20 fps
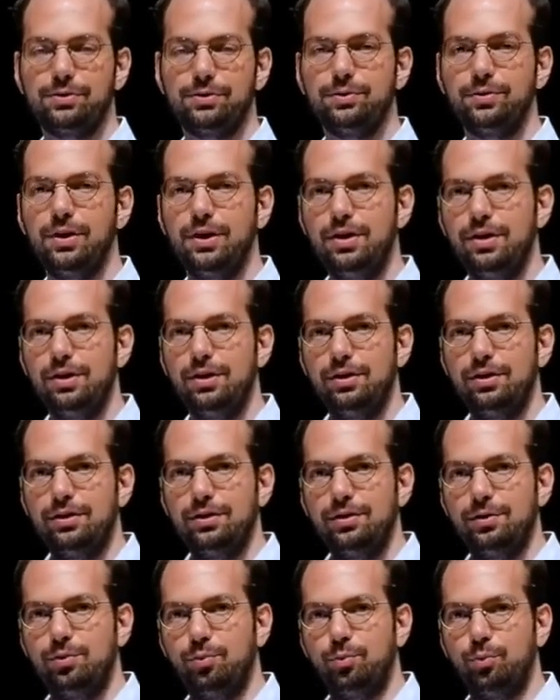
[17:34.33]
So
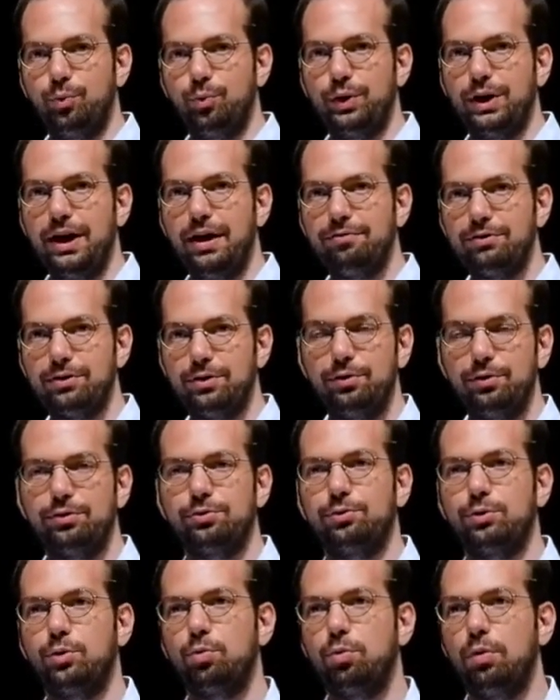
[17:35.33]
we have to go
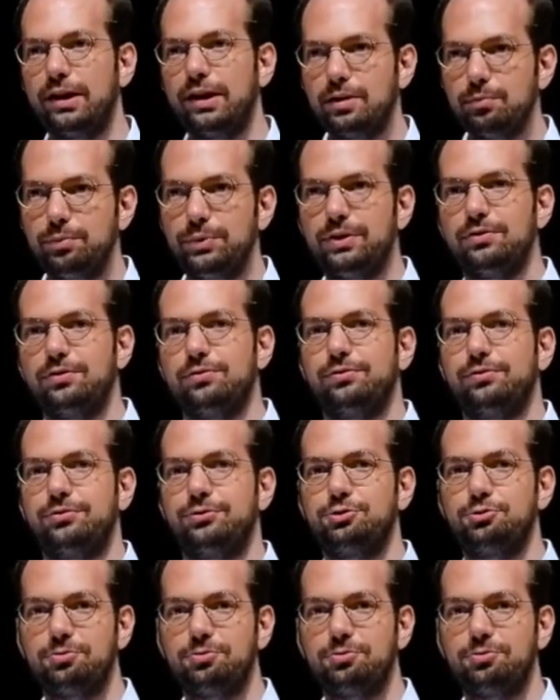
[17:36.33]
through quite a bit of